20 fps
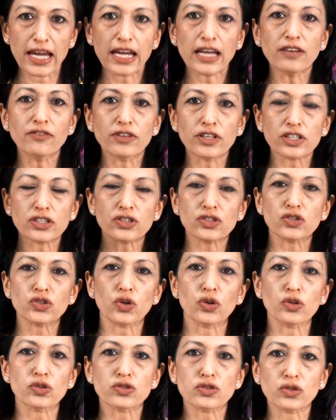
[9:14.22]
Inversions
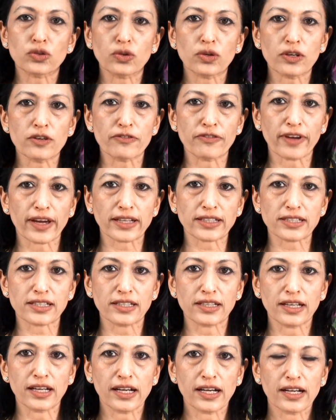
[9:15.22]
also affect
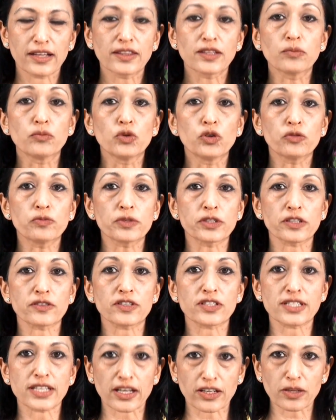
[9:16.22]
the movement of
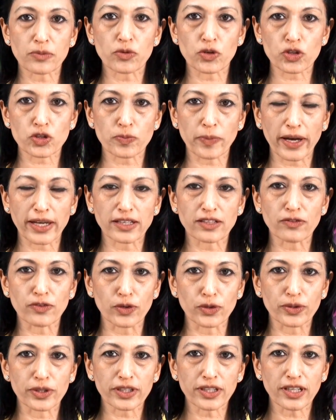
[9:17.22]
the cerebrospinal
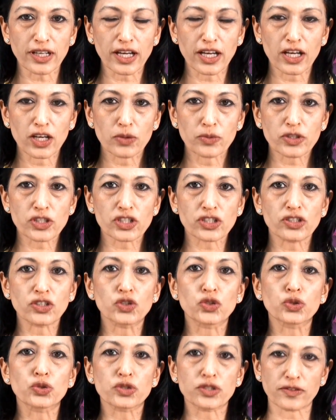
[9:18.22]
fluid, which is the
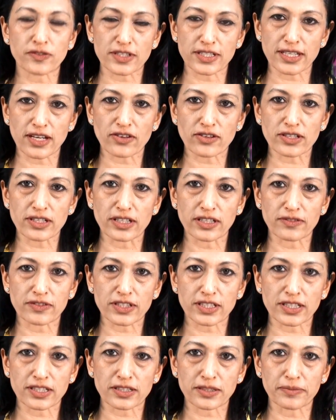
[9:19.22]
juice of the central nervous
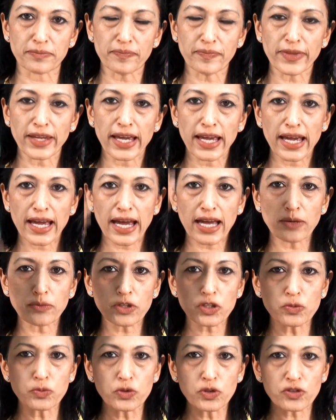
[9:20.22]
system and
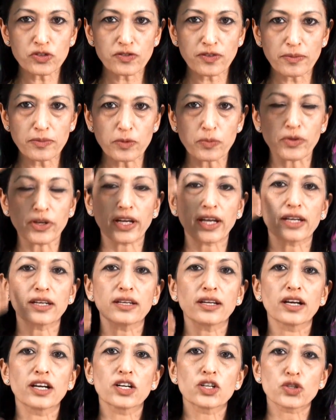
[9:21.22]
which moves from the
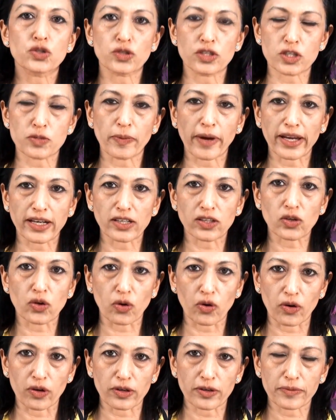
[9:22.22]
brain to the spinal
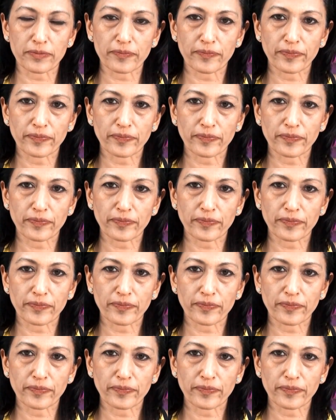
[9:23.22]
cord.